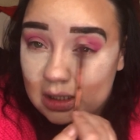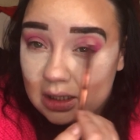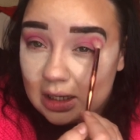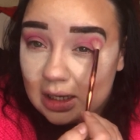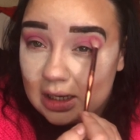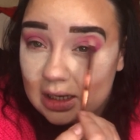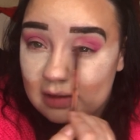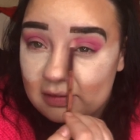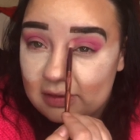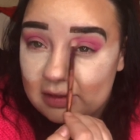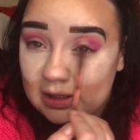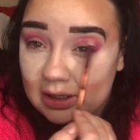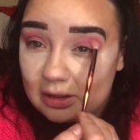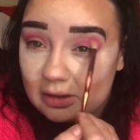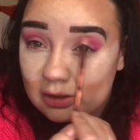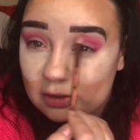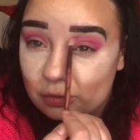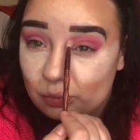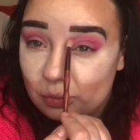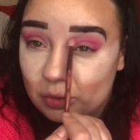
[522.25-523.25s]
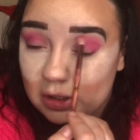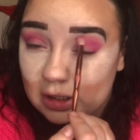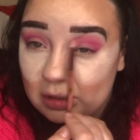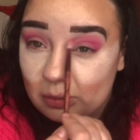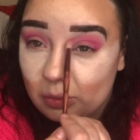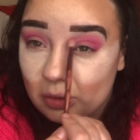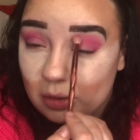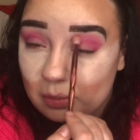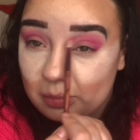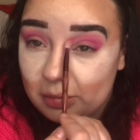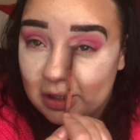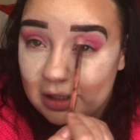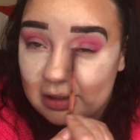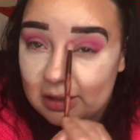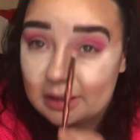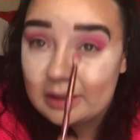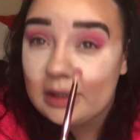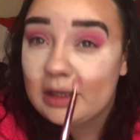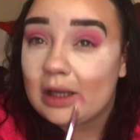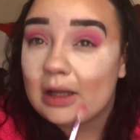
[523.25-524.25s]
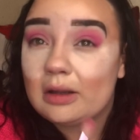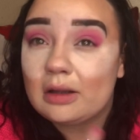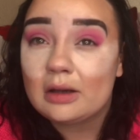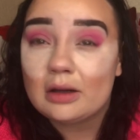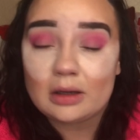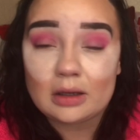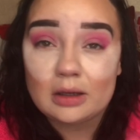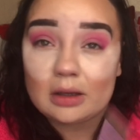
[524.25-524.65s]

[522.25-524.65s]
and everything looks really well blended together.